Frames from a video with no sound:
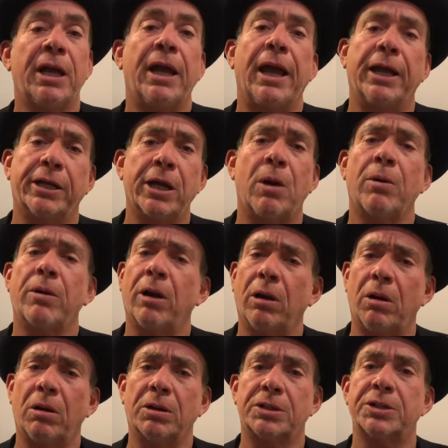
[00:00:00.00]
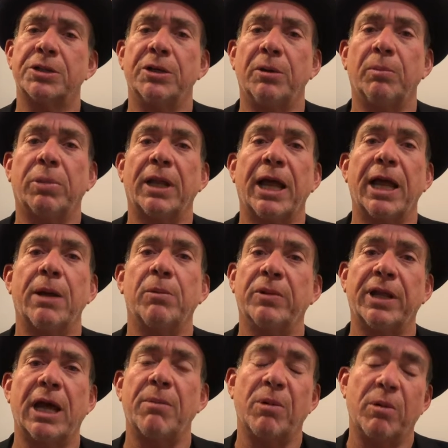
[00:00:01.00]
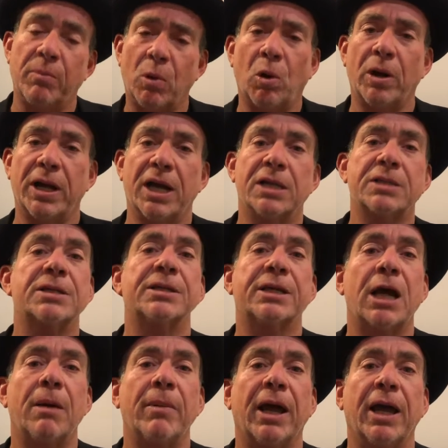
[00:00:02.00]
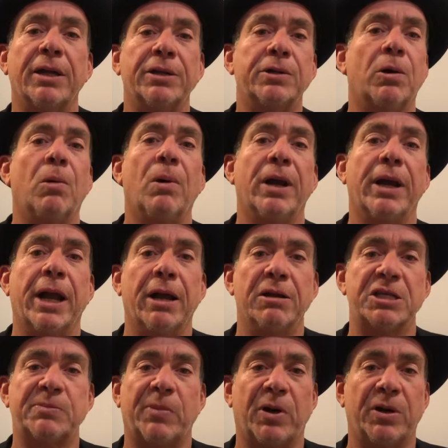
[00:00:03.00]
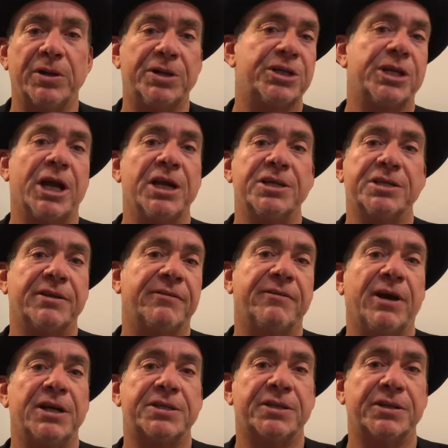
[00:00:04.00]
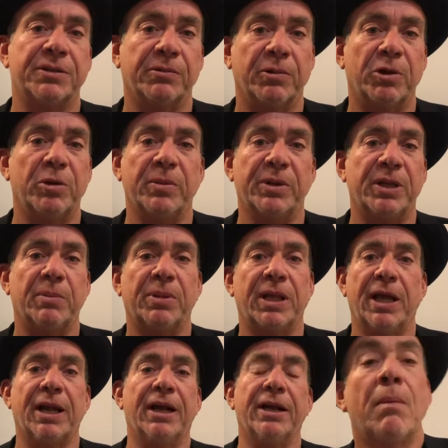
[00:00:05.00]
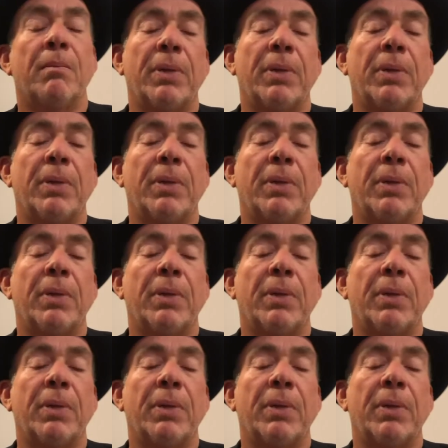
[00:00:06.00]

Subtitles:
and go on a long-term plan with that, but Moorehouse can come out and do a one-hour spot and change the face of the room and the planet.